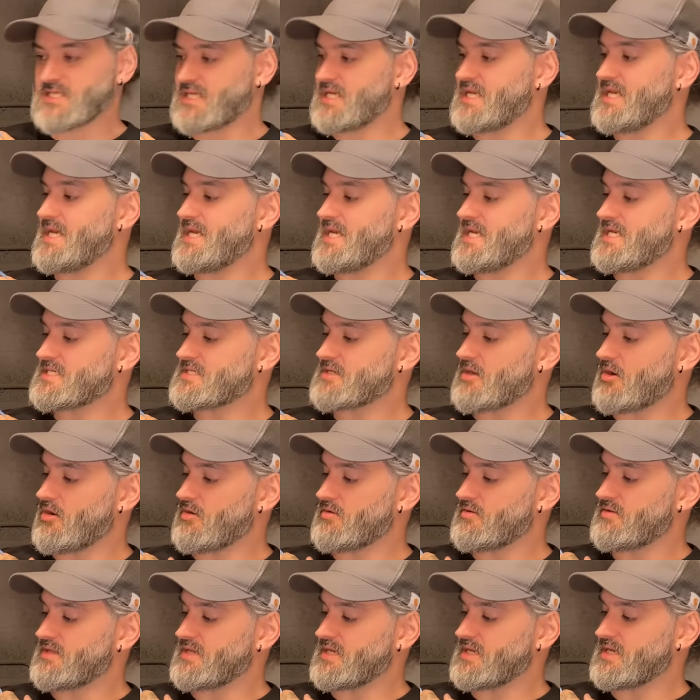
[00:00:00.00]
It is
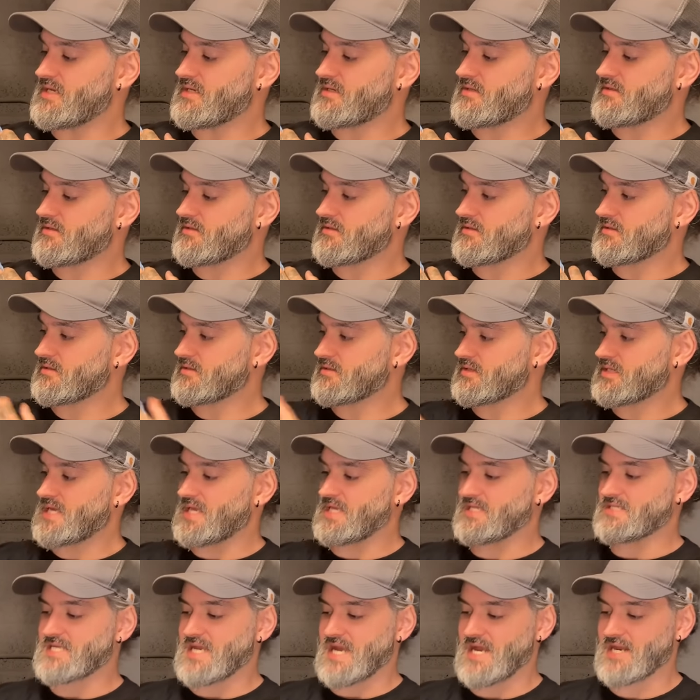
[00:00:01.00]
on the
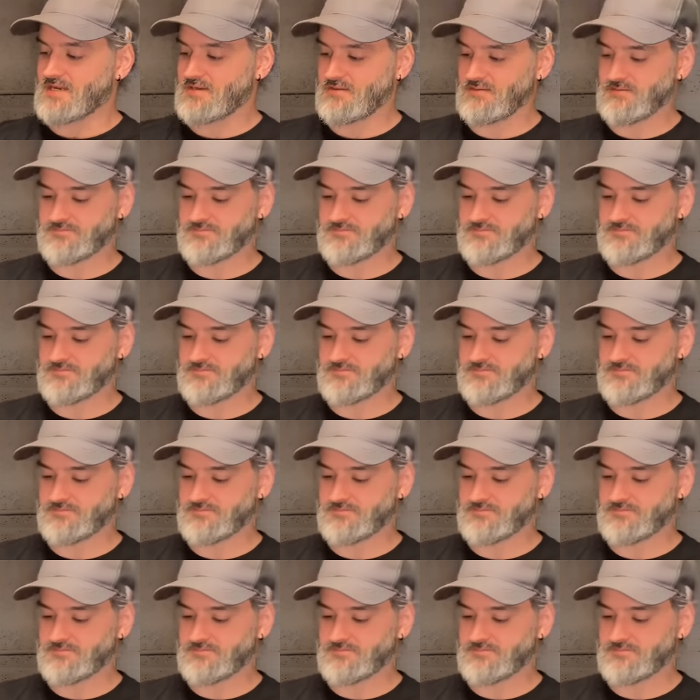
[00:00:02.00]
kit tag.